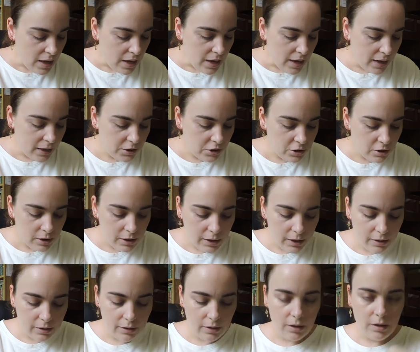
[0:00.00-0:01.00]

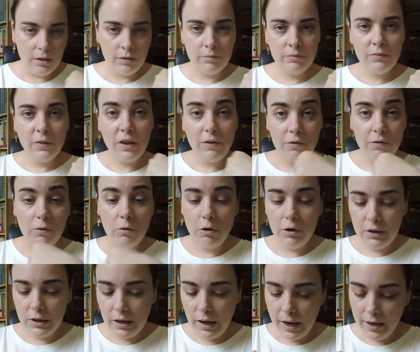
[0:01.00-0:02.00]
Actually,
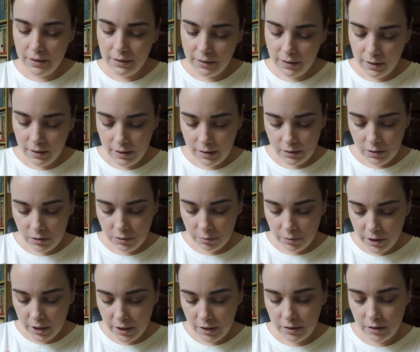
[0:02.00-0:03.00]
I think it's
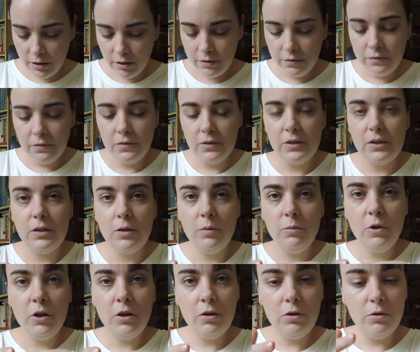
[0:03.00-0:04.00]
dry enough, so I'm
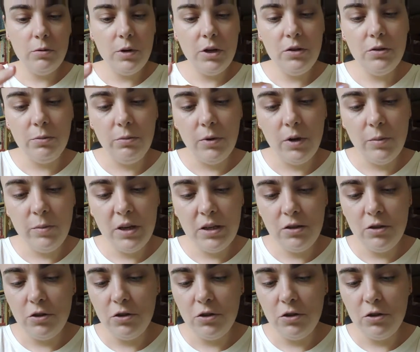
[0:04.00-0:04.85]
gonna try to rub it to